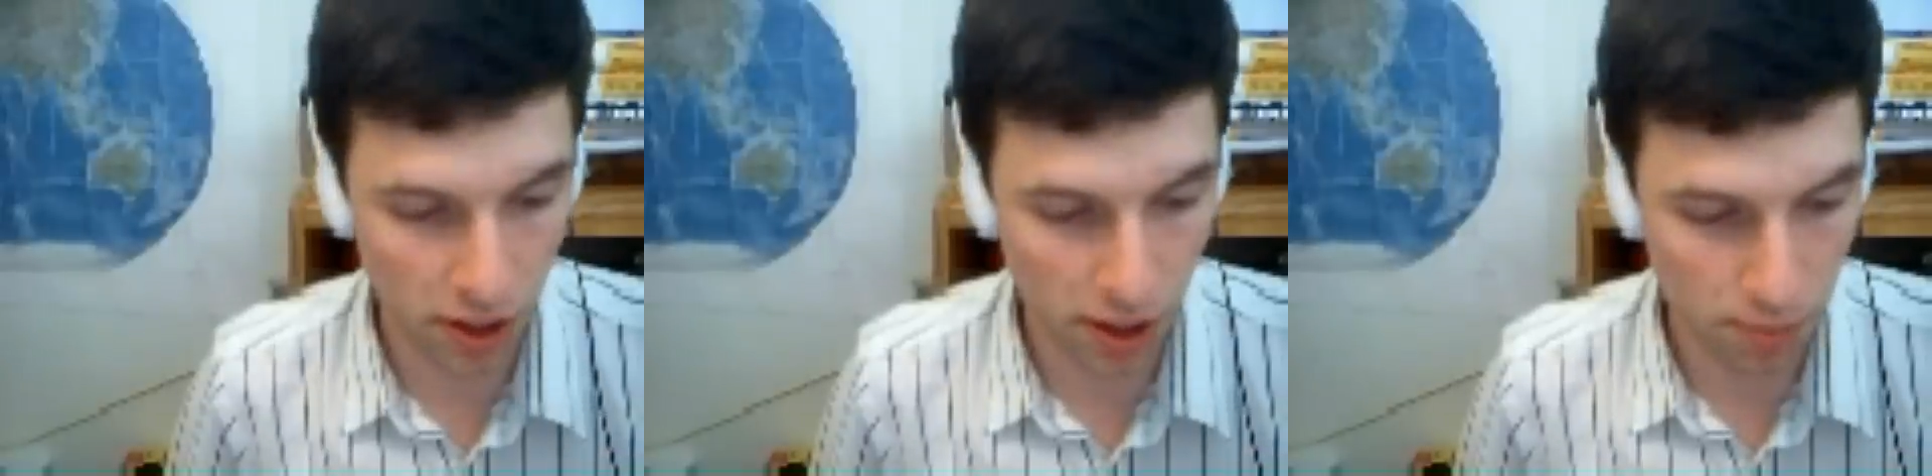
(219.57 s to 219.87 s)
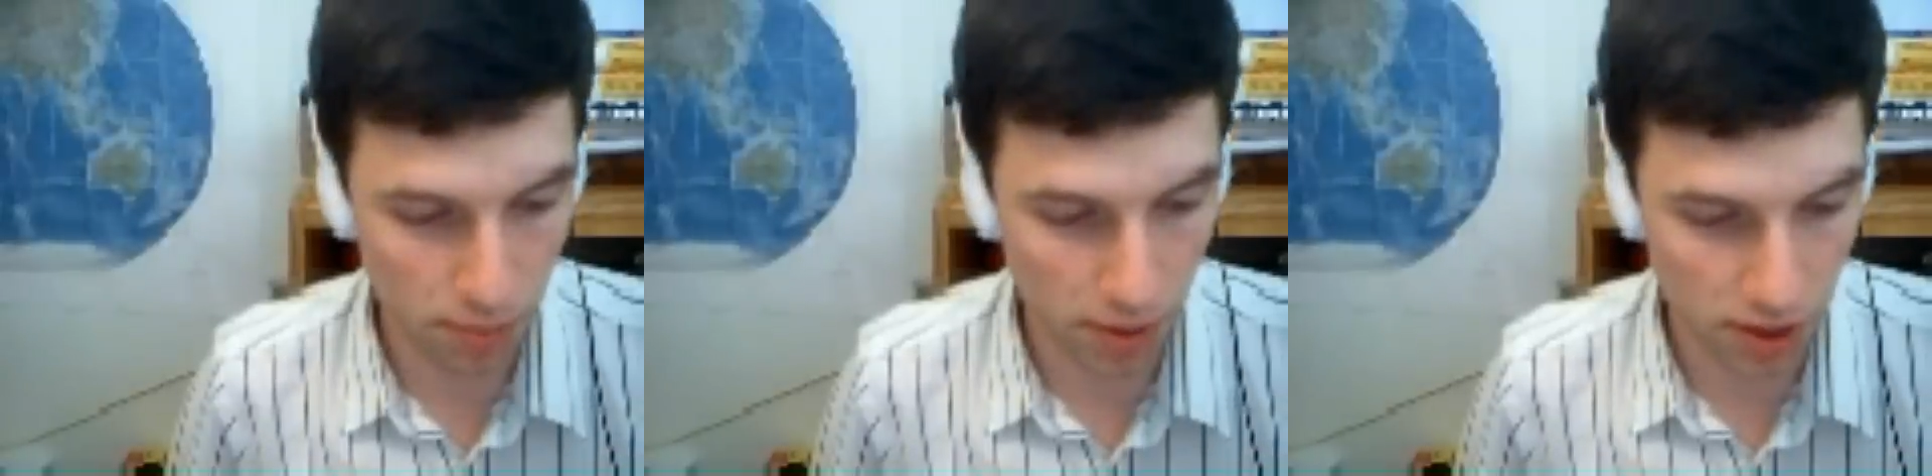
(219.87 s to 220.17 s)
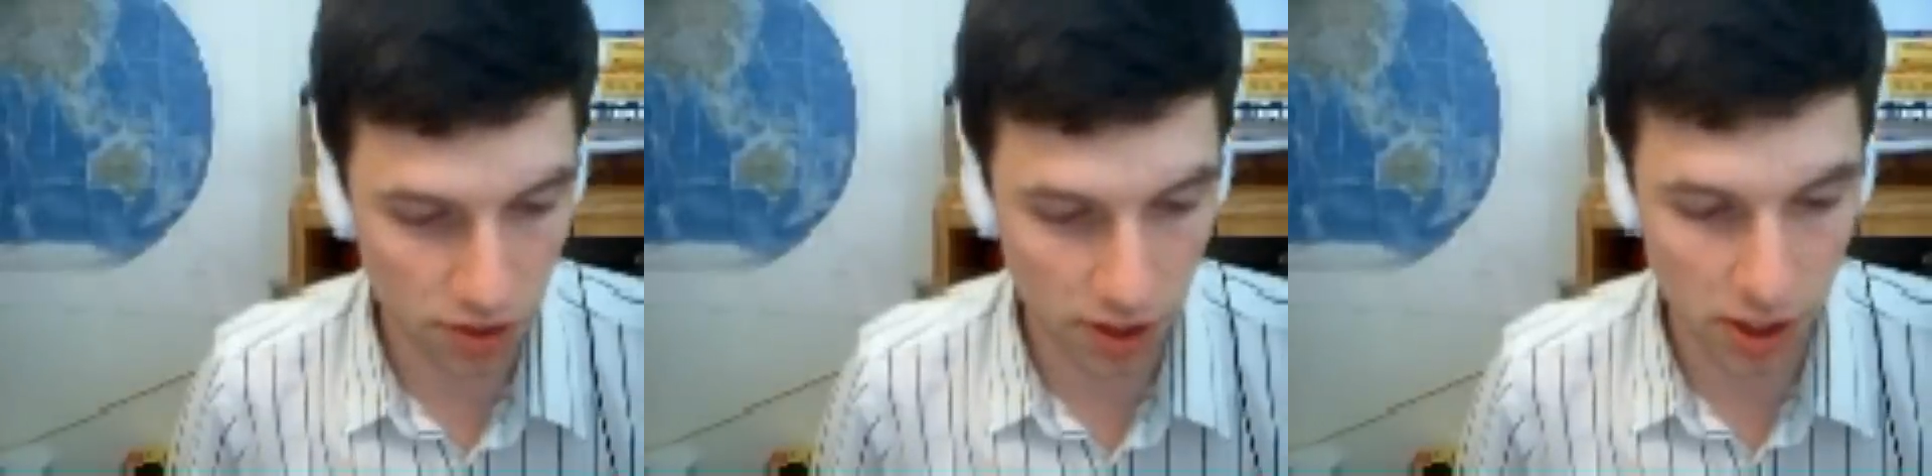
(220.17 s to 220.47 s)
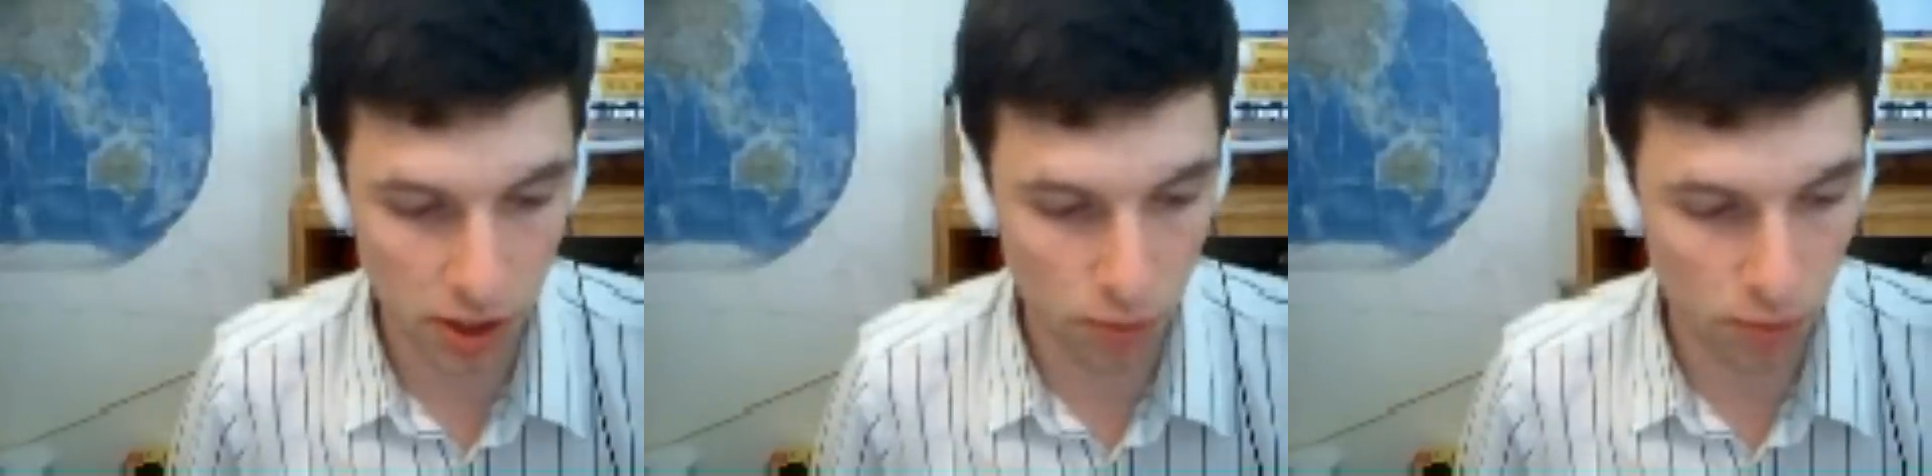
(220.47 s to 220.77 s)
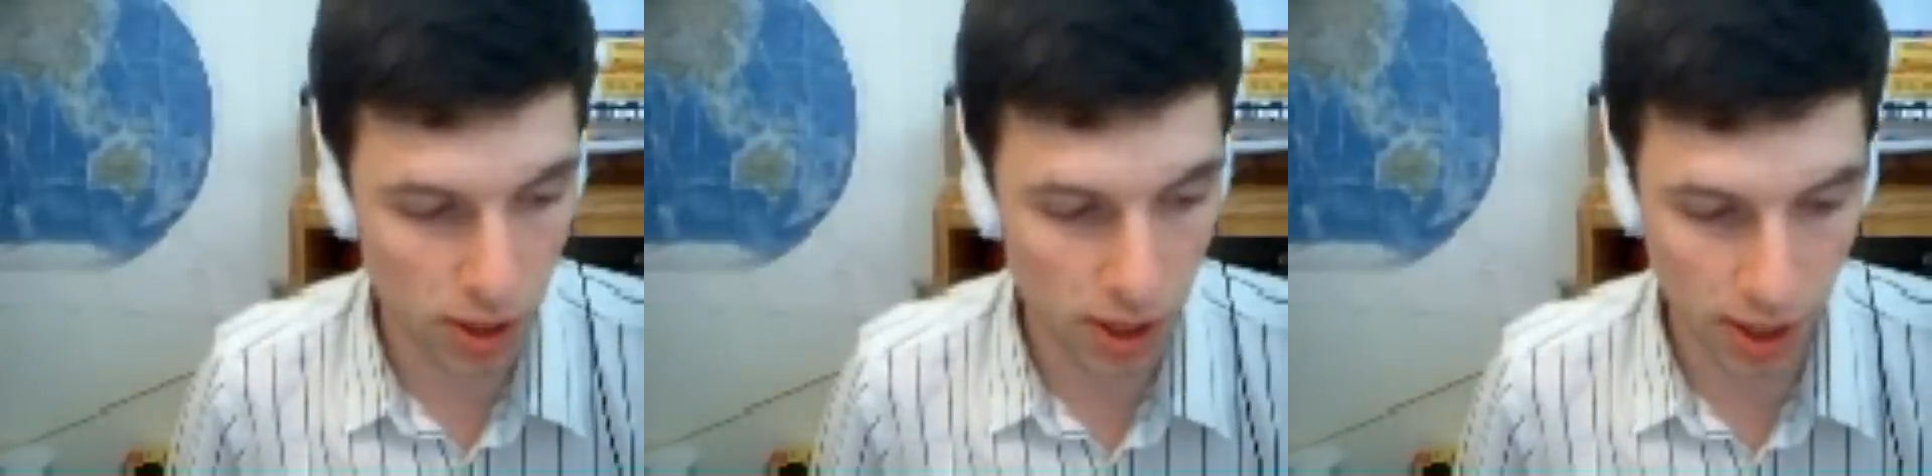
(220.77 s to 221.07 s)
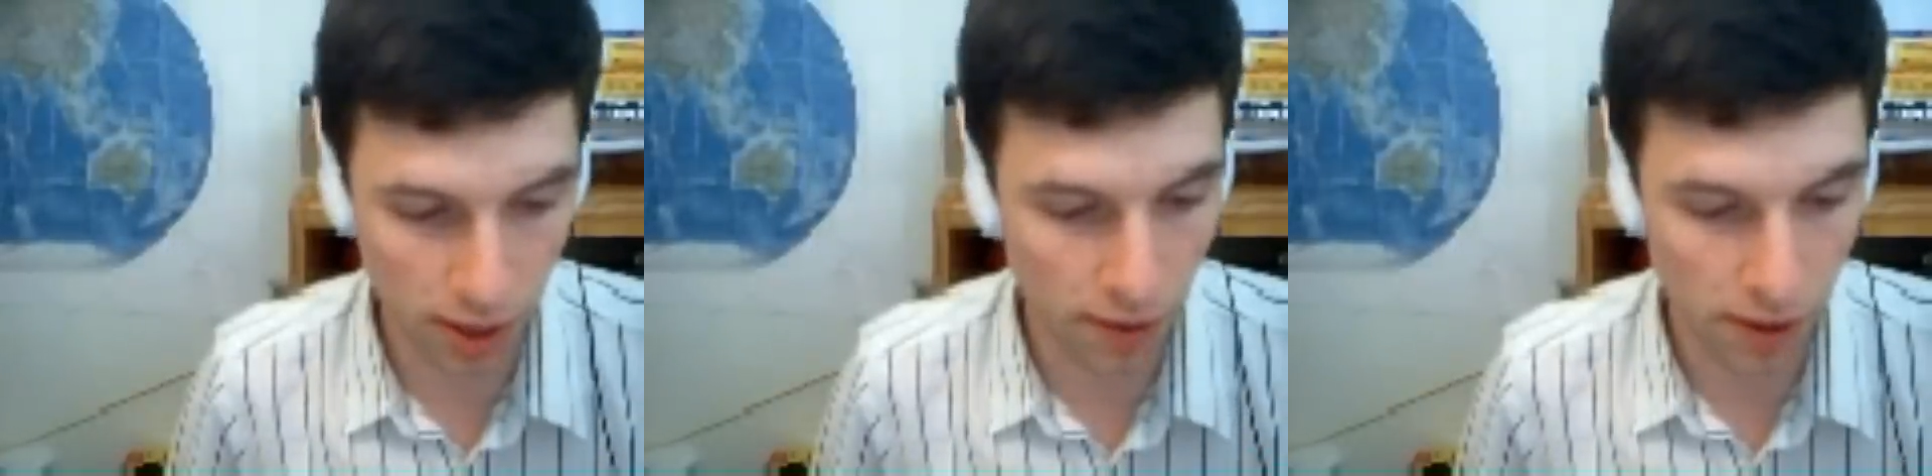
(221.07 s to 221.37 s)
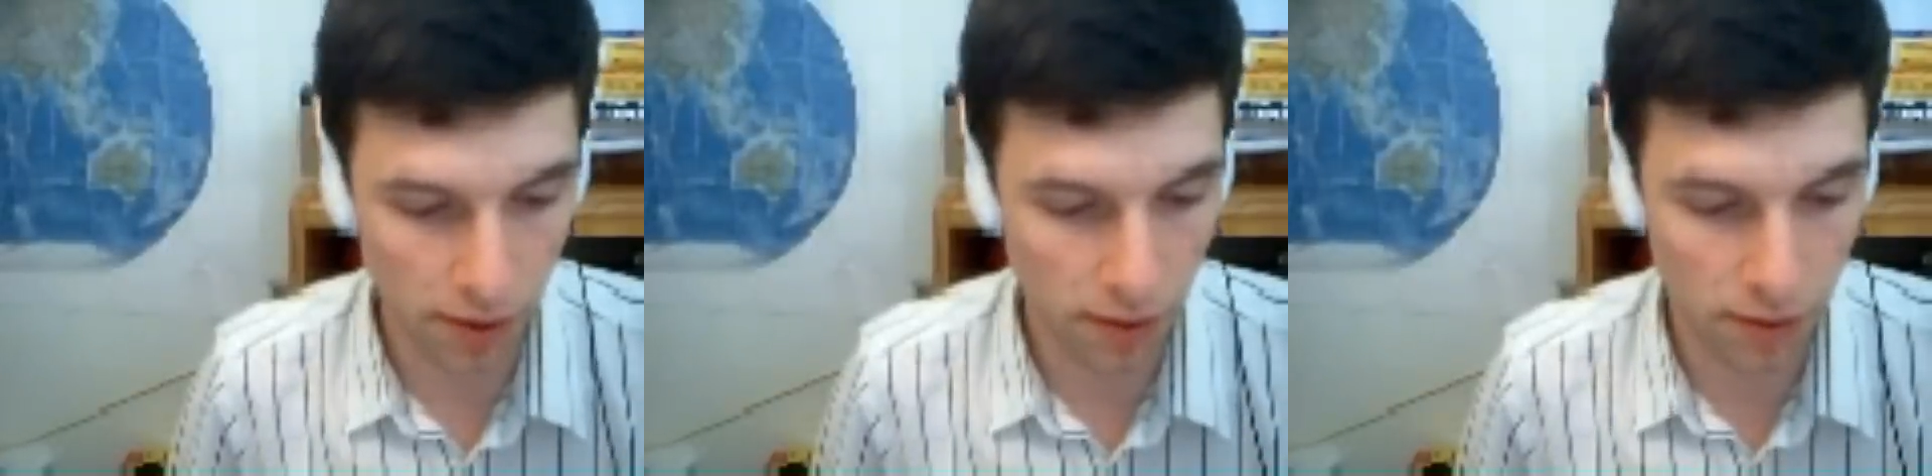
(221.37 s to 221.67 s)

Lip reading: that I'm sitting here reading, and that